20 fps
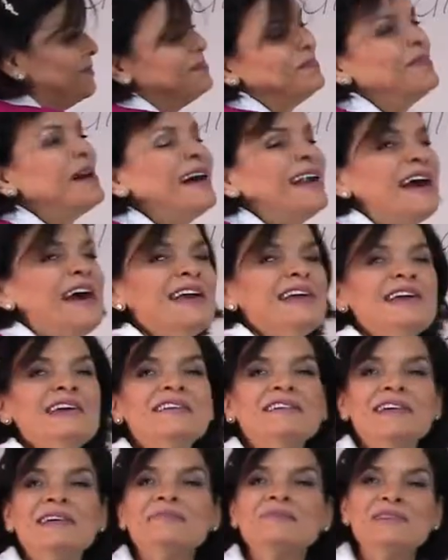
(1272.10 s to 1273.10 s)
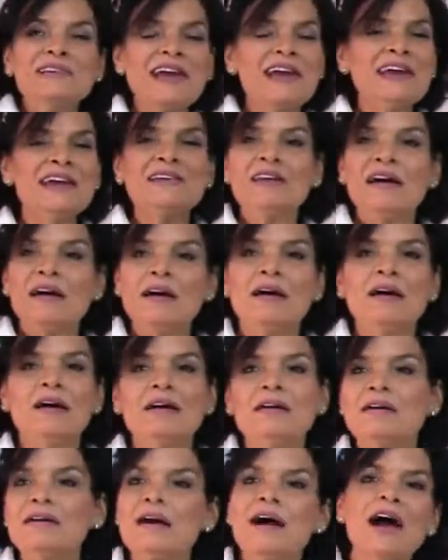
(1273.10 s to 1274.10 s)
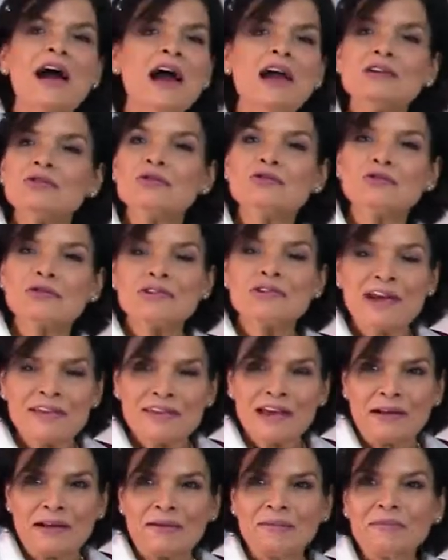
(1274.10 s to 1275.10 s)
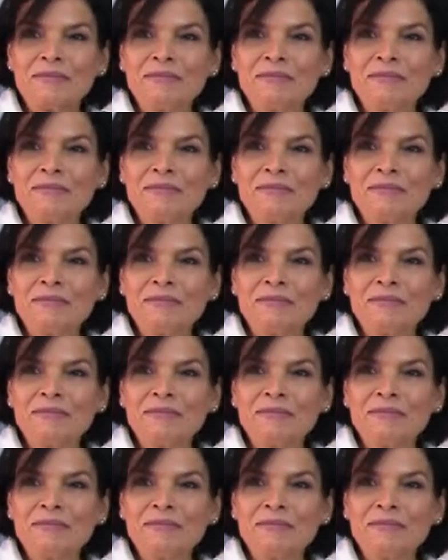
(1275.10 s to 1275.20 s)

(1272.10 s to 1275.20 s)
But I hear him saying, I don't know nothing.